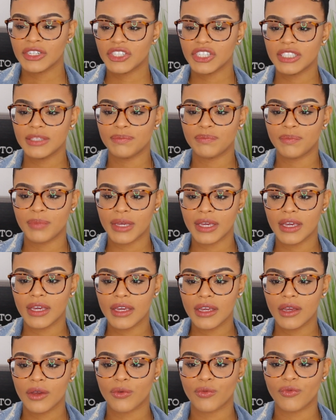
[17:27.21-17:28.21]
Just
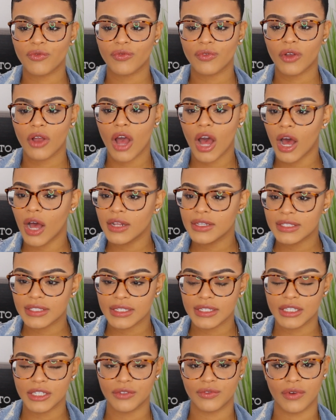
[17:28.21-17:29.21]
being
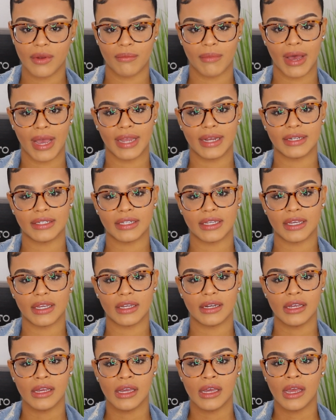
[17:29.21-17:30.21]
constantly
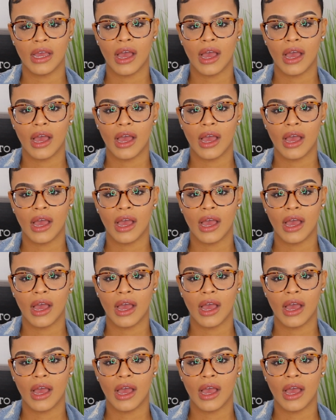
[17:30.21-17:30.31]
reminded